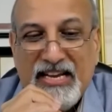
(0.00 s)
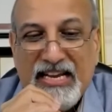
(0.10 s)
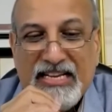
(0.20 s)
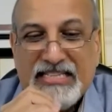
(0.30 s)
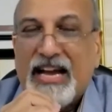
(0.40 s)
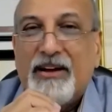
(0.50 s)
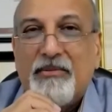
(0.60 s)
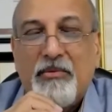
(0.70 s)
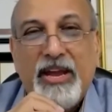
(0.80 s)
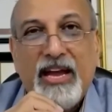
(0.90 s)
is that
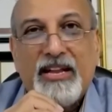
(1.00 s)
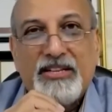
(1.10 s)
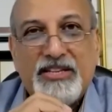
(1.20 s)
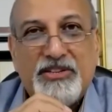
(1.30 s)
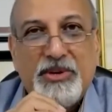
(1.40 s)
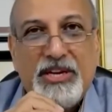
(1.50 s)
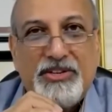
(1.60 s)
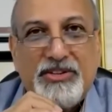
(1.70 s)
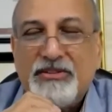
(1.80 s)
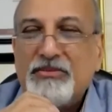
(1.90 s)
we had a
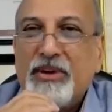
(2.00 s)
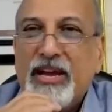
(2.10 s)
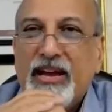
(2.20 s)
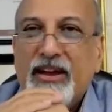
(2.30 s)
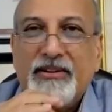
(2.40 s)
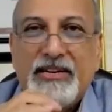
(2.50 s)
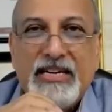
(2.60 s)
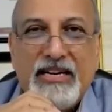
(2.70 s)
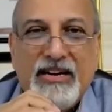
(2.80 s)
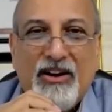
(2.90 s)
situation where
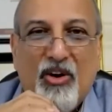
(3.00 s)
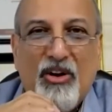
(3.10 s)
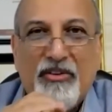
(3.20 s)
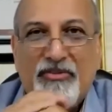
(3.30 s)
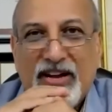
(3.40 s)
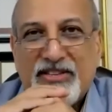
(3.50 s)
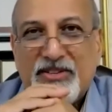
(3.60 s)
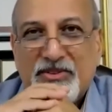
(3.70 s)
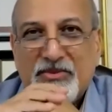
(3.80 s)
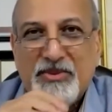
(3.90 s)
all of
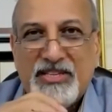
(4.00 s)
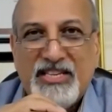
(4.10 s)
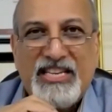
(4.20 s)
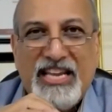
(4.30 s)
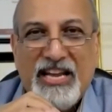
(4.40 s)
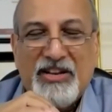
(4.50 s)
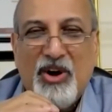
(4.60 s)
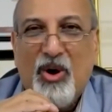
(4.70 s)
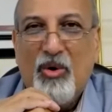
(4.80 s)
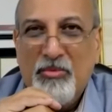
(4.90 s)
us were sitting at
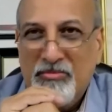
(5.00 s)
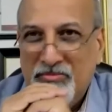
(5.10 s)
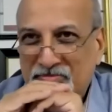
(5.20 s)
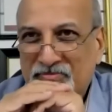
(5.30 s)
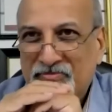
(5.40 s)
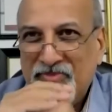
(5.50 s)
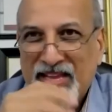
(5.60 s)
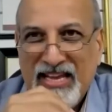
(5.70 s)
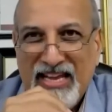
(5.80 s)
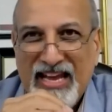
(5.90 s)
home,
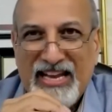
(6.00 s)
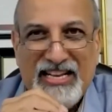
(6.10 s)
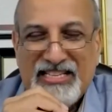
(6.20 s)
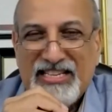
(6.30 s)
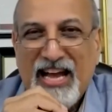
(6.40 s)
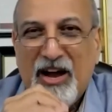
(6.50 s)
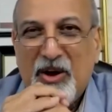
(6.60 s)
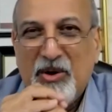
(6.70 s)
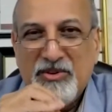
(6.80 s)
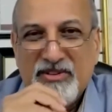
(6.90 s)
and it's
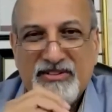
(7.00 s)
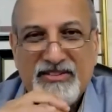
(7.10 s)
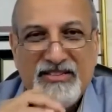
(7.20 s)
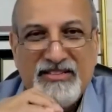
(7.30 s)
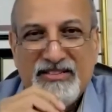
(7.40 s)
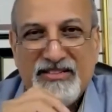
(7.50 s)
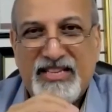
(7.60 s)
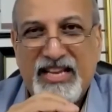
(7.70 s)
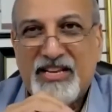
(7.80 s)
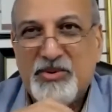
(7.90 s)
now
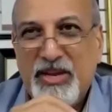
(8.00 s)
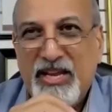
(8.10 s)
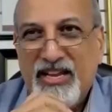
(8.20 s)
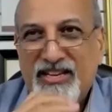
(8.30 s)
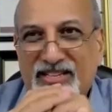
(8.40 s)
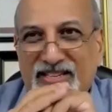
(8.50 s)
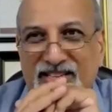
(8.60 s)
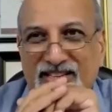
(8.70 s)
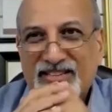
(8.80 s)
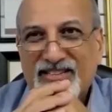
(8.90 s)
6 weeks,
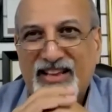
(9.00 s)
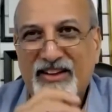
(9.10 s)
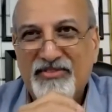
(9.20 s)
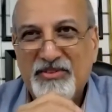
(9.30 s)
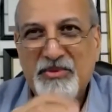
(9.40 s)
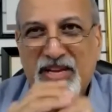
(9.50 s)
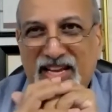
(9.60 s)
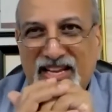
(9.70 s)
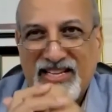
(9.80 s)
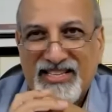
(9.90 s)
7
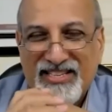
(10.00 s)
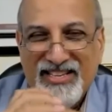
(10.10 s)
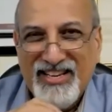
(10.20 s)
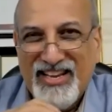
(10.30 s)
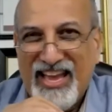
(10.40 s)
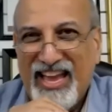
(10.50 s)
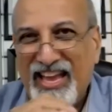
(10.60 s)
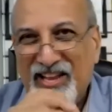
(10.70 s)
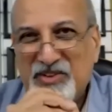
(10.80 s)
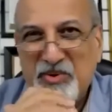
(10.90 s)
weeks,
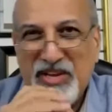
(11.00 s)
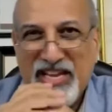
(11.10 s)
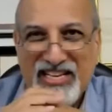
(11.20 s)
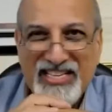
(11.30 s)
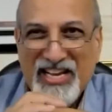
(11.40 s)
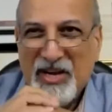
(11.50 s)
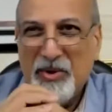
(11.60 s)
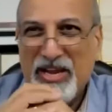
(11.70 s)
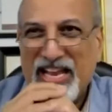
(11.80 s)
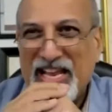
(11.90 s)
8 weeks.
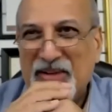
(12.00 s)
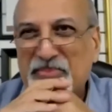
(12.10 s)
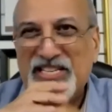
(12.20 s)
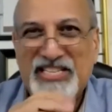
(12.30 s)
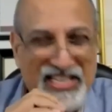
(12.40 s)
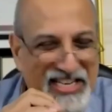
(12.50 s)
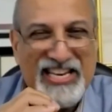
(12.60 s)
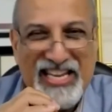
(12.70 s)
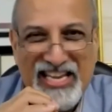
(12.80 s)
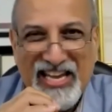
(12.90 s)
We're getting a bit
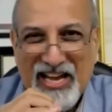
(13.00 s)
jittery.